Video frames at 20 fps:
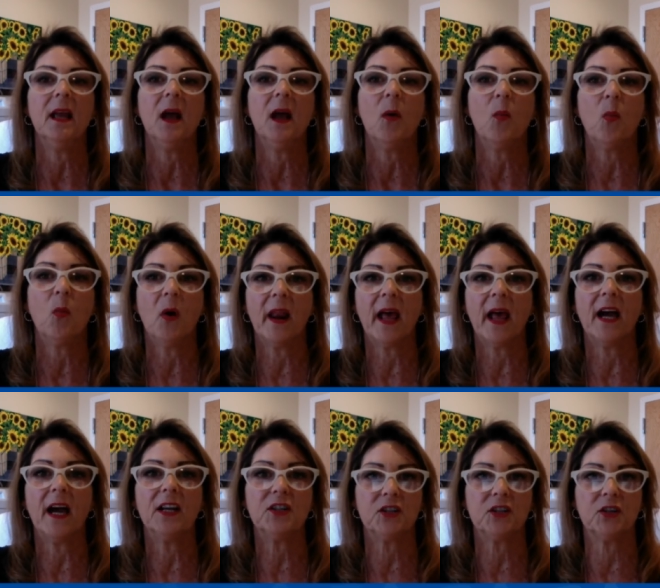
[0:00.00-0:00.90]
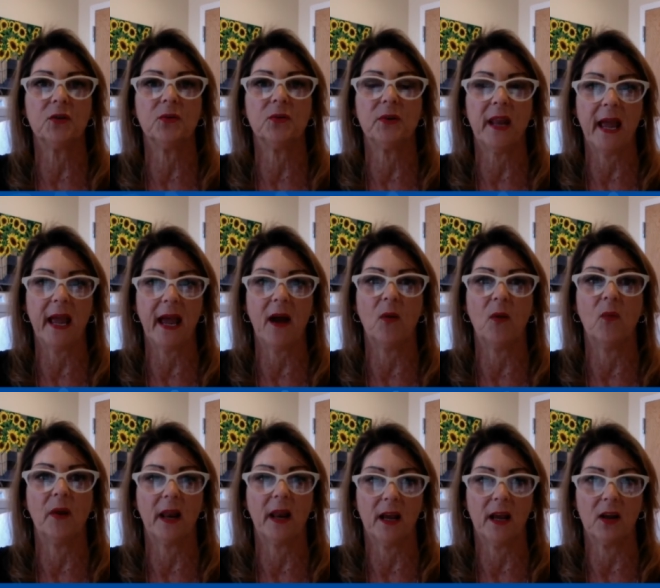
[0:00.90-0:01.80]
What I do now
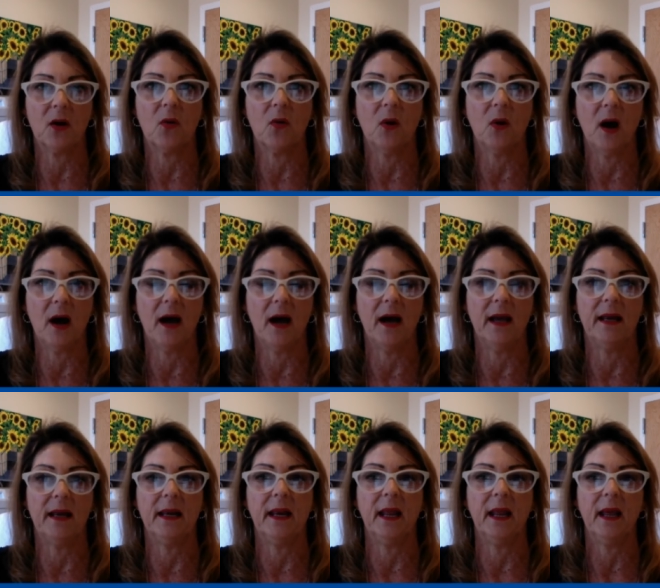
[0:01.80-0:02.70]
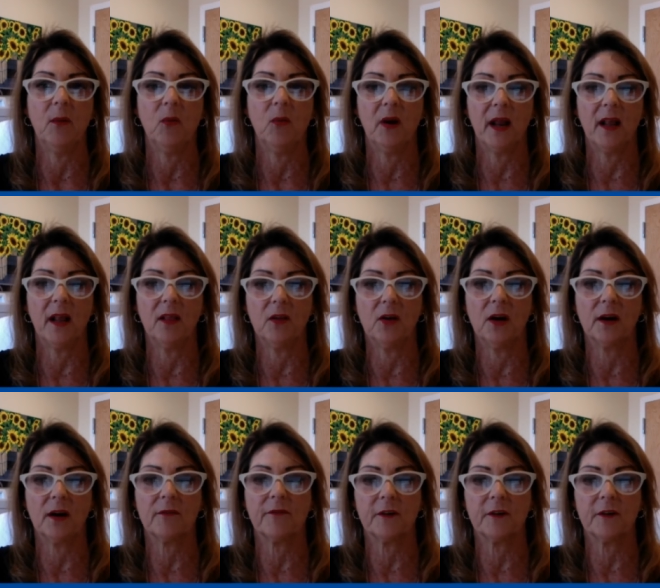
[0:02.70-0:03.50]
when I go on when I look,